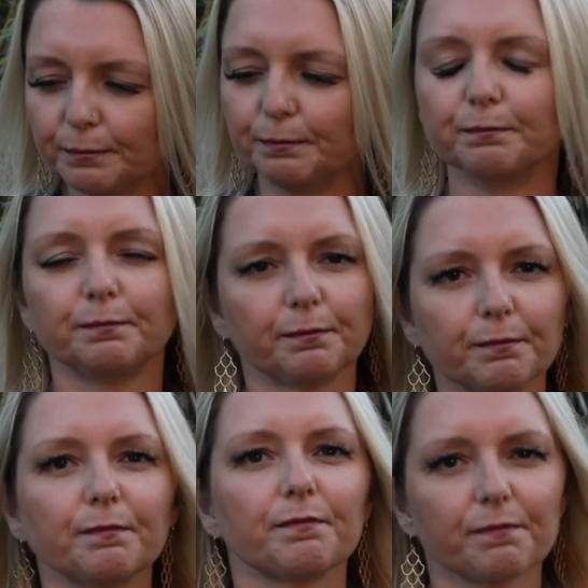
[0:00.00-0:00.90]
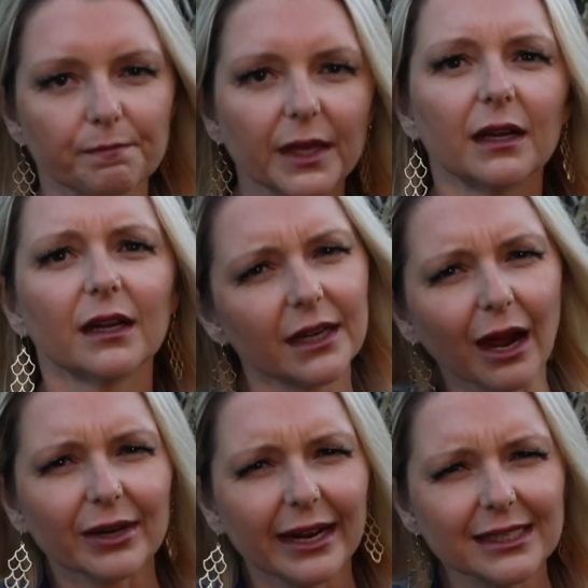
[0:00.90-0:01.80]
Hmm,
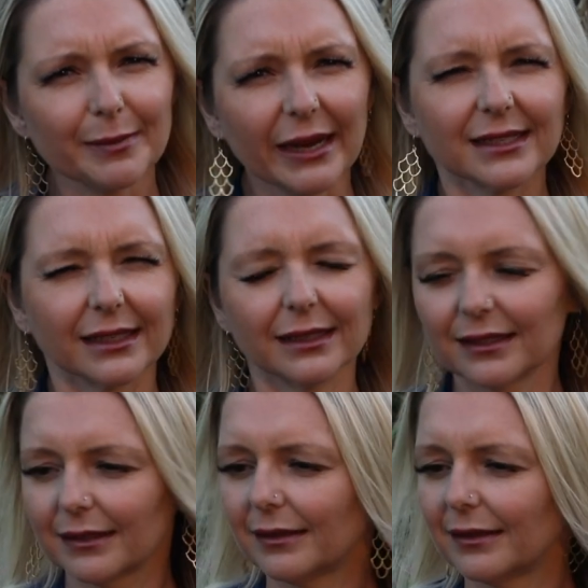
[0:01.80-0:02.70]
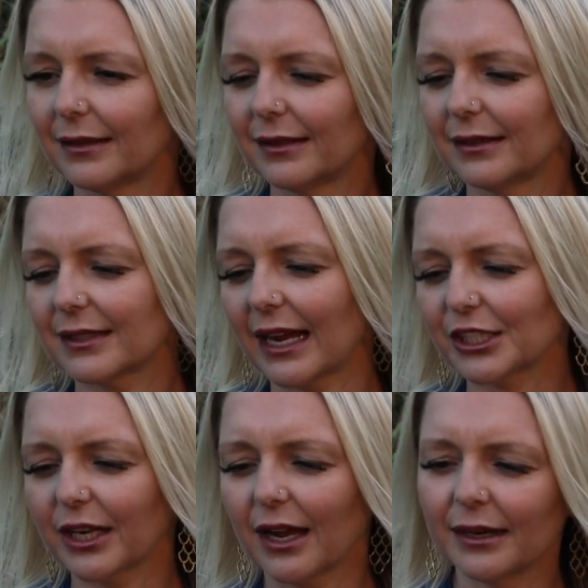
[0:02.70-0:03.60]
not what I expected. It's
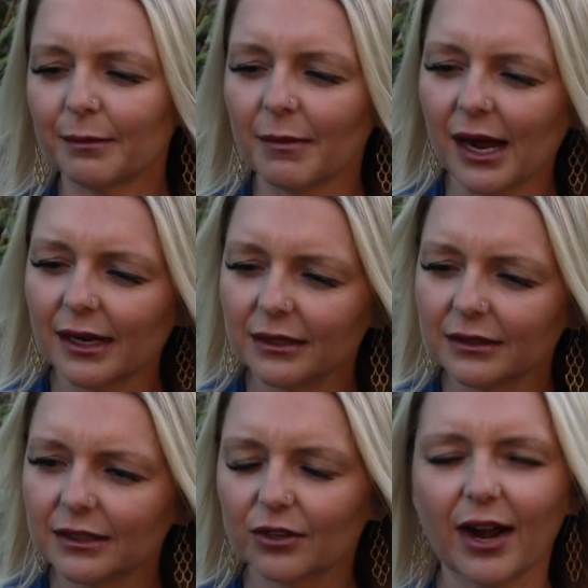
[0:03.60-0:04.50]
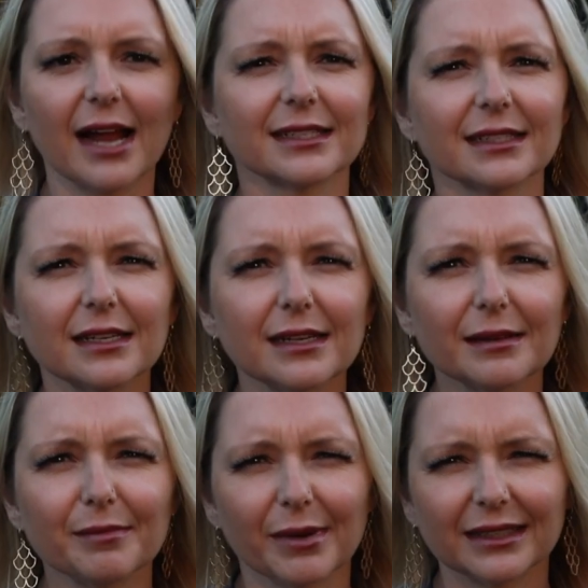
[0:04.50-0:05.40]
actually kind of mild,
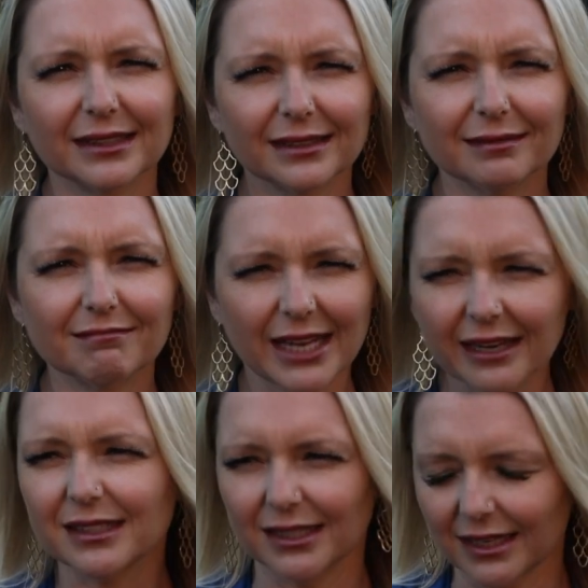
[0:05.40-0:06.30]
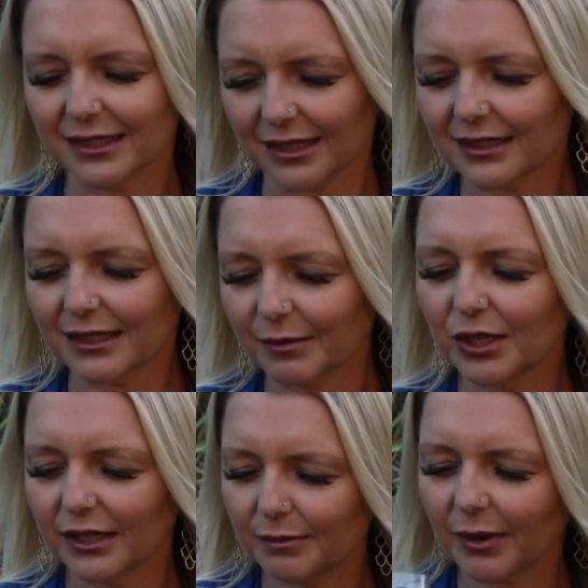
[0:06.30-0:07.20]
grassy, but tasty. It's got some
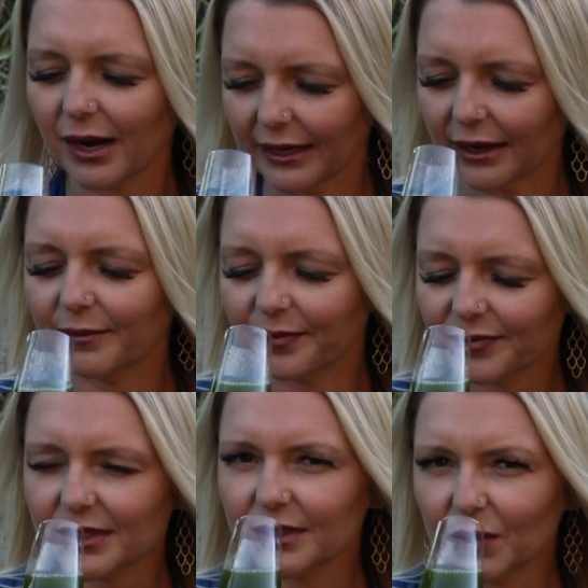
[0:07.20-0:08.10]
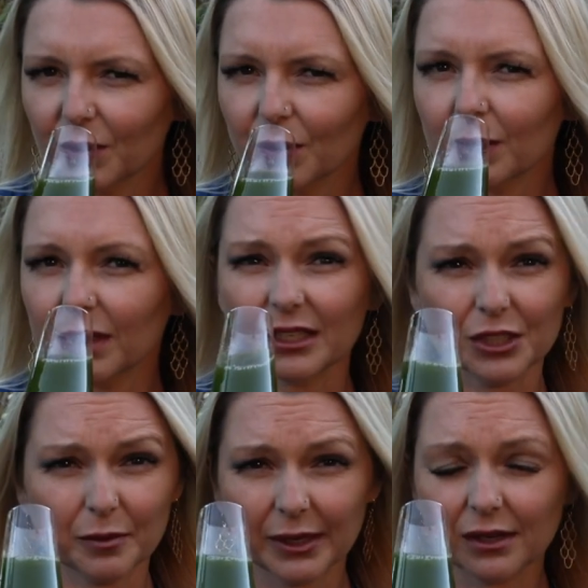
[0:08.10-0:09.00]
good body. Not
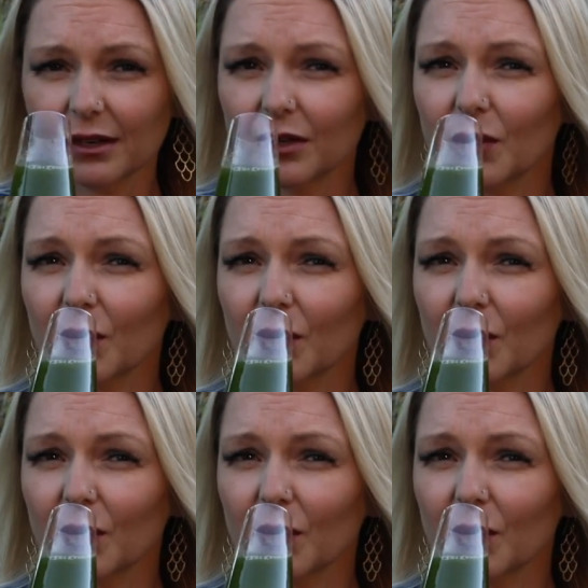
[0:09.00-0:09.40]
too bitter.